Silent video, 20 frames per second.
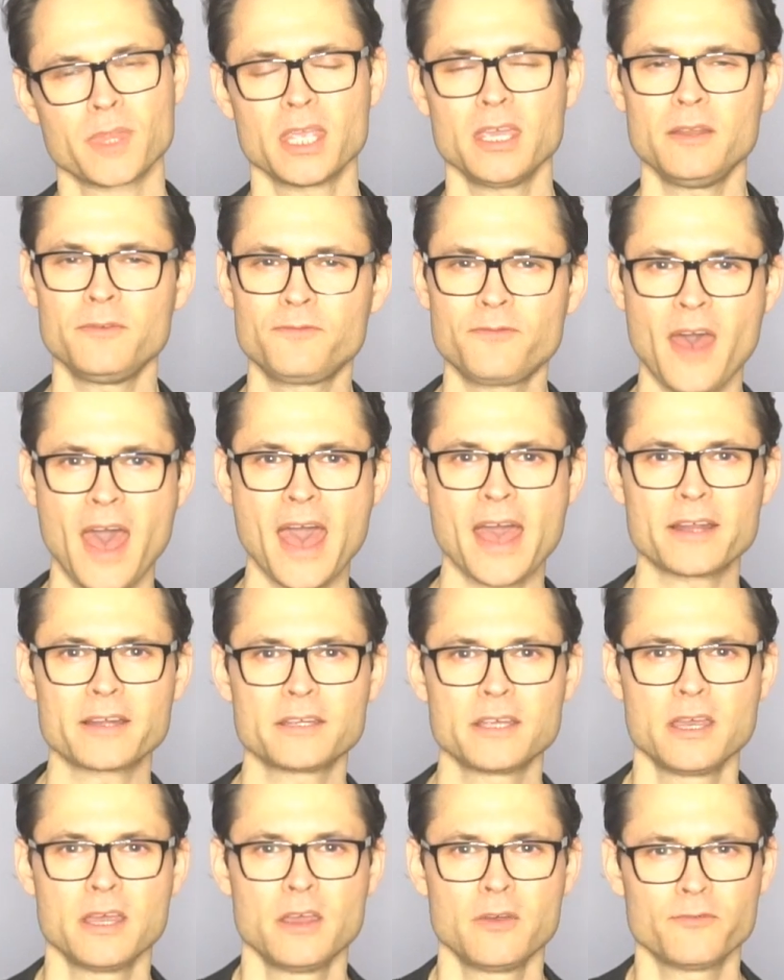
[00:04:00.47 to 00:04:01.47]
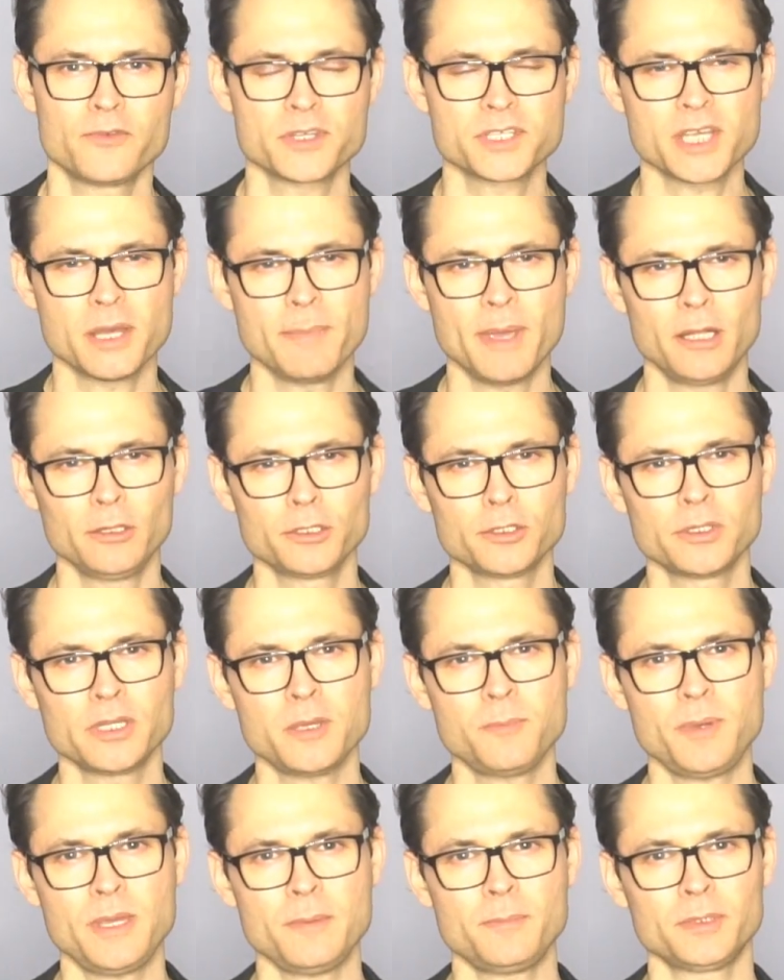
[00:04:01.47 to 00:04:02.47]
In fact, for some elderly
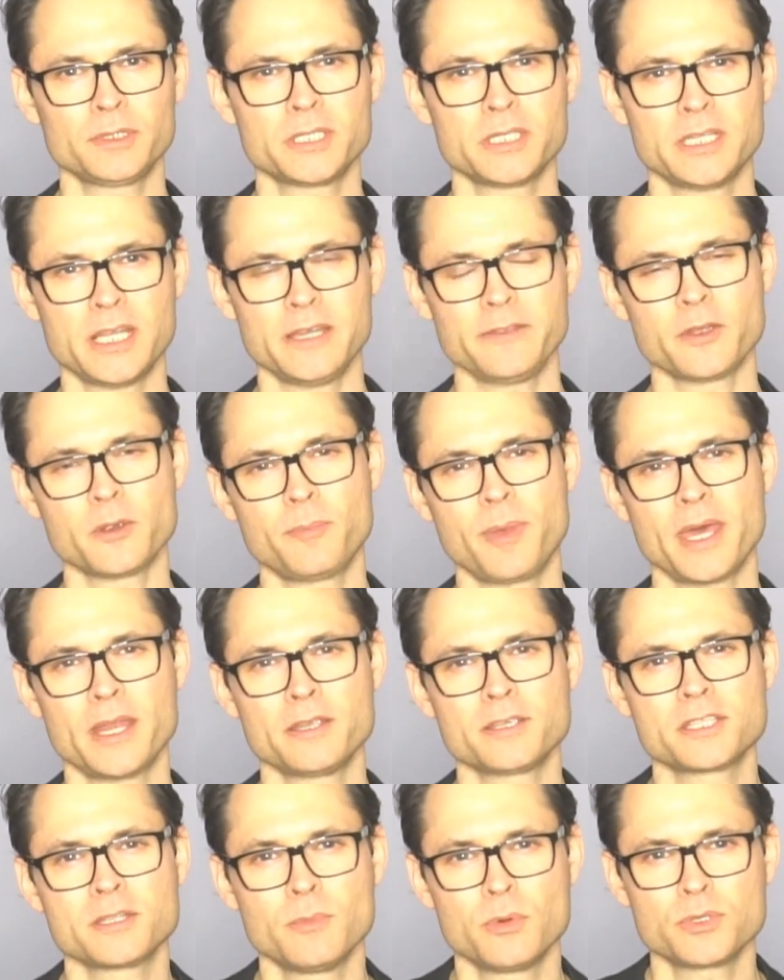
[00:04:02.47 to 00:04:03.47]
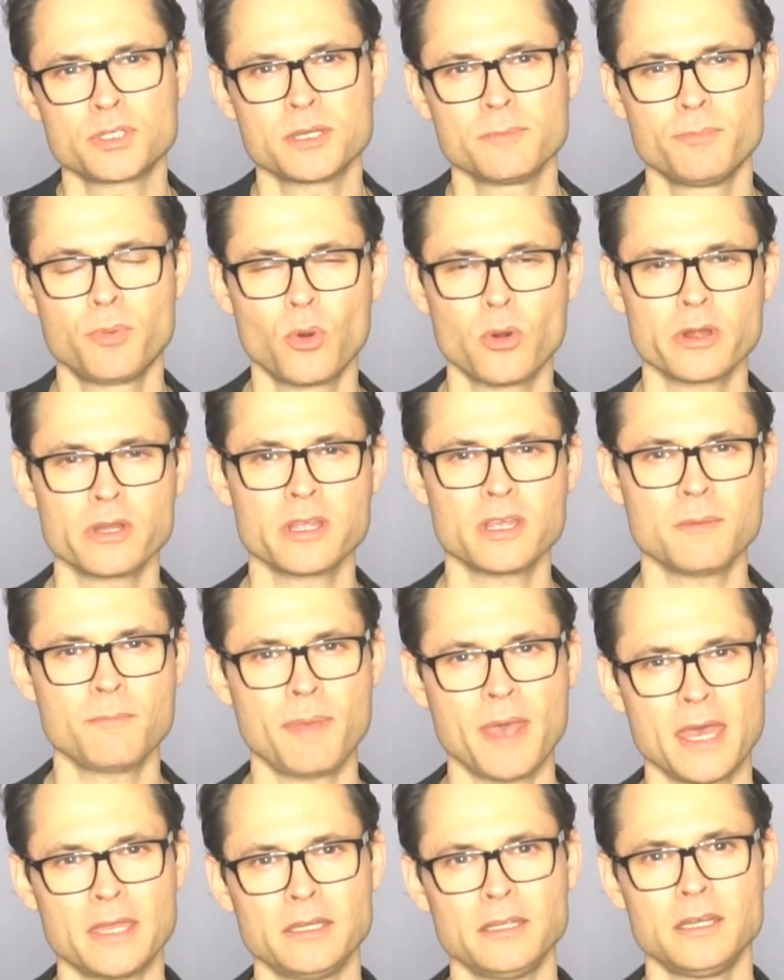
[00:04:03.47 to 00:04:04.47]
people today, their pet is the most important
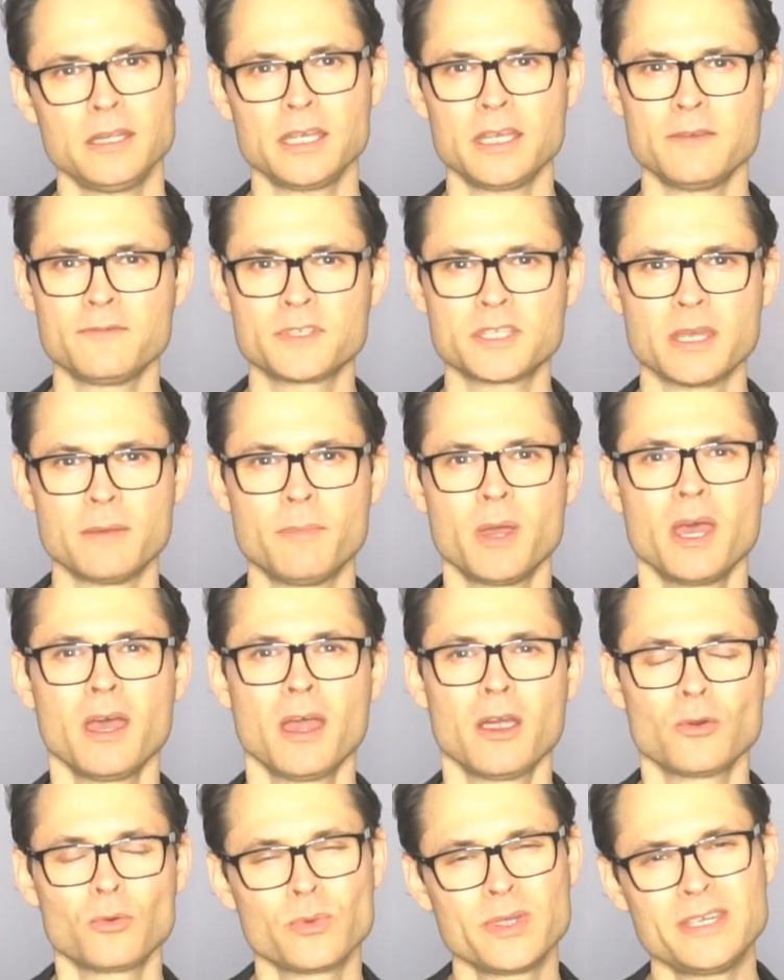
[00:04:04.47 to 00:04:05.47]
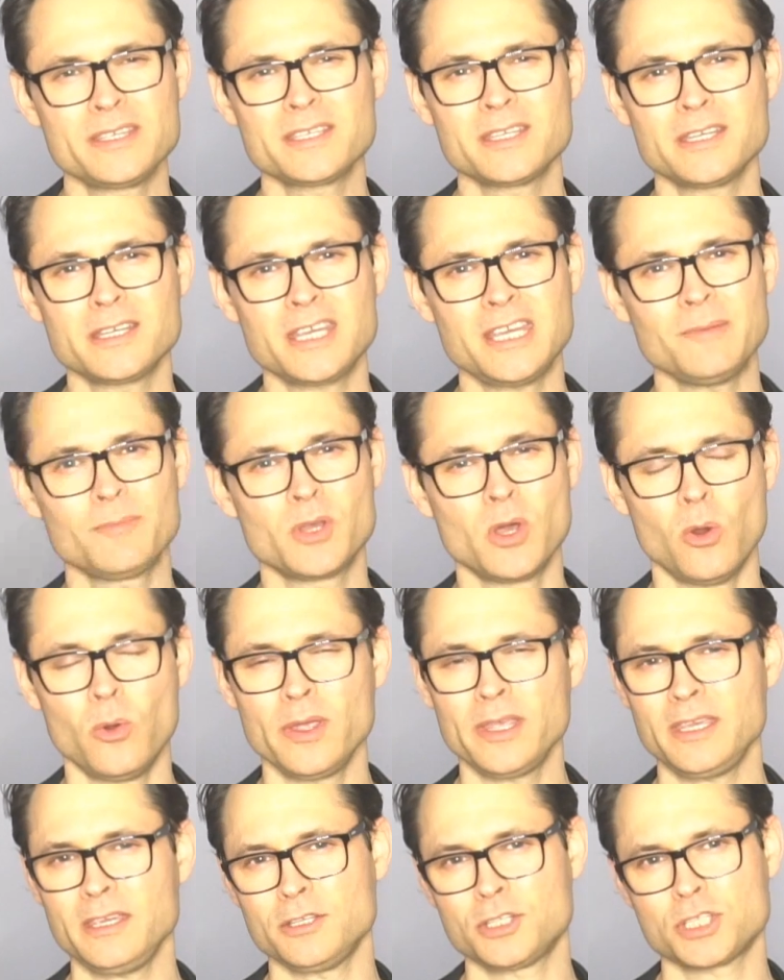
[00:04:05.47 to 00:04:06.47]
companion and gives them a reason to keep
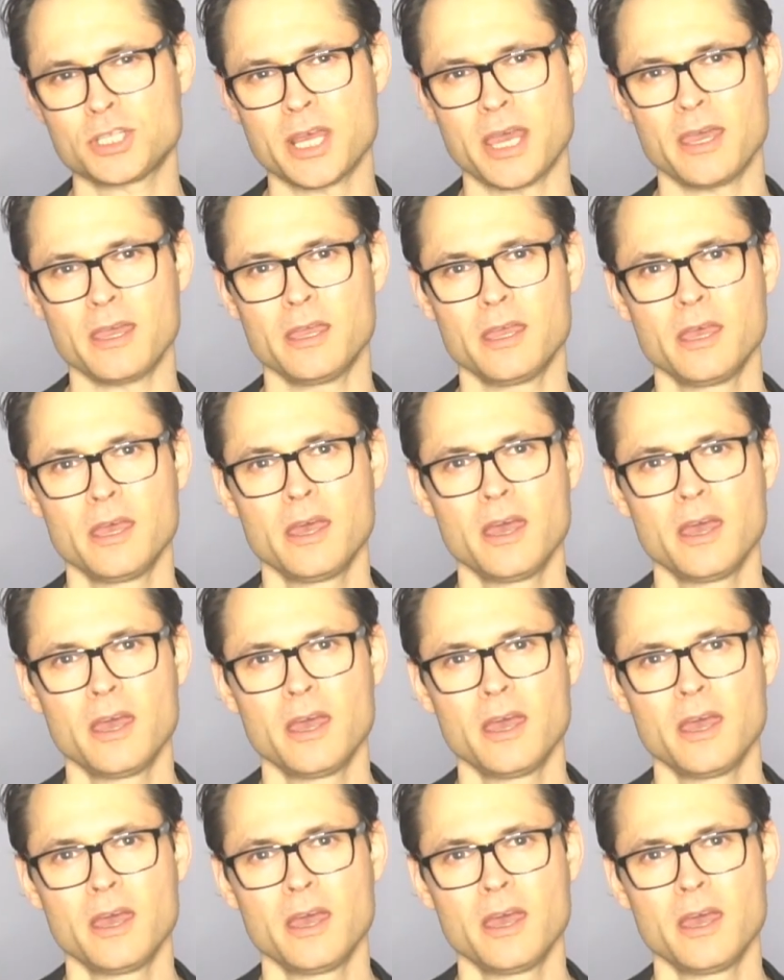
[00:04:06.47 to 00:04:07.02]
going each day.